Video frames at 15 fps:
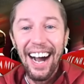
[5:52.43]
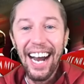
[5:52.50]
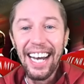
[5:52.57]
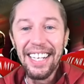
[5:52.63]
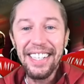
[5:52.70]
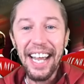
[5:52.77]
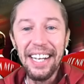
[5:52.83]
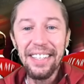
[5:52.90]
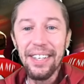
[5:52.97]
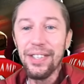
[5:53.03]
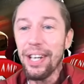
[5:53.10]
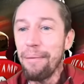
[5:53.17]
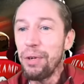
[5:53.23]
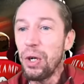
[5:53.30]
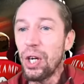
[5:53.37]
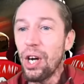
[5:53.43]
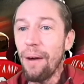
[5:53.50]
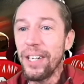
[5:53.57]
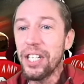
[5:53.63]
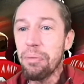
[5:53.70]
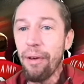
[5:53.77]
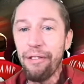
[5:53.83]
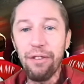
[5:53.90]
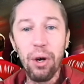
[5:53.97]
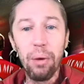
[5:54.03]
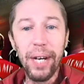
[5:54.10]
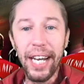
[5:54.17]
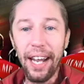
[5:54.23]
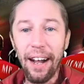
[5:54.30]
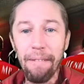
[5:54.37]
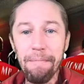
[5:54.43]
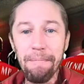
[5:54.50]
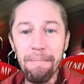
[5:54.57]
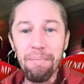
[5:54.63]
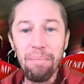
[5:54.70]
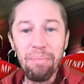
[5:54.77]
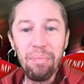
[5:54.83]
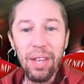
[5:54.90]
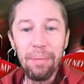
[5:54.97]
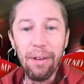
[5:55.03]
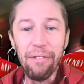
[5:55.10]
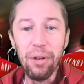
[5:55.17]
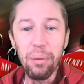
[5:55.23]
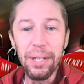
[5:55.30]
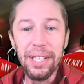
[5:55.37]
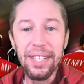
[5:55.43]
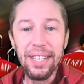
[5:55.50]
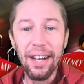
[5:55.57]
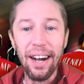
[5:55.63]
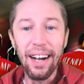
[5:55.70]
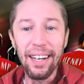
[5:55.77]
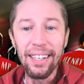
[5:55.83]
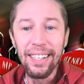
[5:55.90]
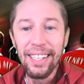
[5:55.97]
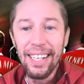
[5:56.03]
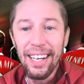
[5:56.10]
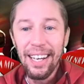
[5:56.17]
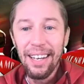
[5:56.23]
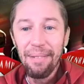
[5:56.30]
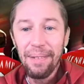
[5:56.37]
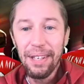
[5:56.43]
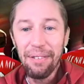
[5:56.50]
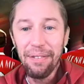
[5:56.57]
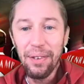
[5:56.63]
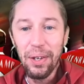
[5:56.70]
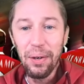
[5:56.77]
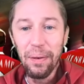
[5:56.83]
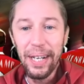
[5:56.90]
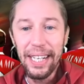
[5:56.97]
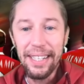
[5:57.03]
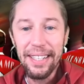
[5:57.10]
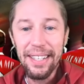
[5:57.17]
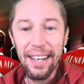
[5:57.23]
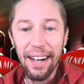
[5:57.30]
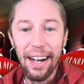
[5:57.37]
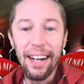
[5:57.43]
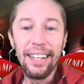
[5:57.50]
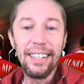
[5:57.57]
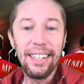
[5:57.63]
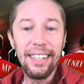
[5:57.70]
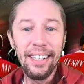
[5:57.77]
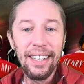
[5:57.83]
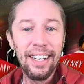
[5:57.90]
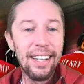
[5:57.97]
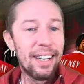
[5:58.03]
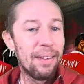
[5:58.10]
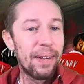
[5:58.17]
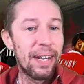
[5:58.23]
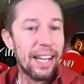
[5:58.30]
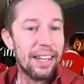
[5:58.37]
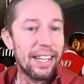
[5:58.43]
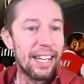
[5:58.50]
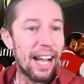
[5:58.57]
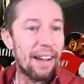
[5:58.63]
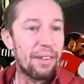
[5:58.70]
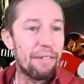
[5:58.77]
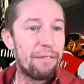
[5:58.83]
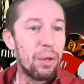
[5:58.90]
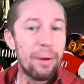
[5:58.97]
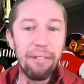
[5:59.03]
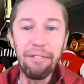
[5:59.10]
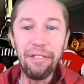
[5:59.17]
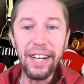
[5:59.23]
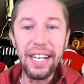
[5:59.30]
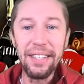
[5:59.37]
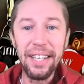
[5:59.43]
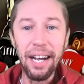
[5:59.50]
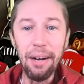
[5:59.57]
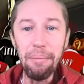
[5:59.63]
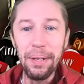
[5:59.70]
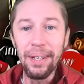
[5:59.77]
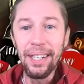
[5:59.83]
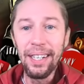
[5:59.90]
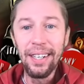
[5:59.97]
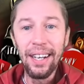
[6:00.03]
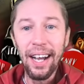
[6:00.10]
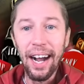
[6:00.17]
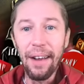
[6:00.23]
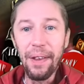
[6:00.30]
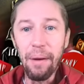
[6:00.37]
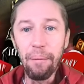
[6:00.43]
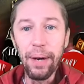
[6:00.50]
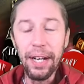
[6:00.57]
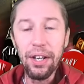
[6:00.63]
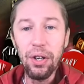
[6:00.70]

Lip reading: let's get into some of your comments before we start. We get the viewing figures up, and then we'll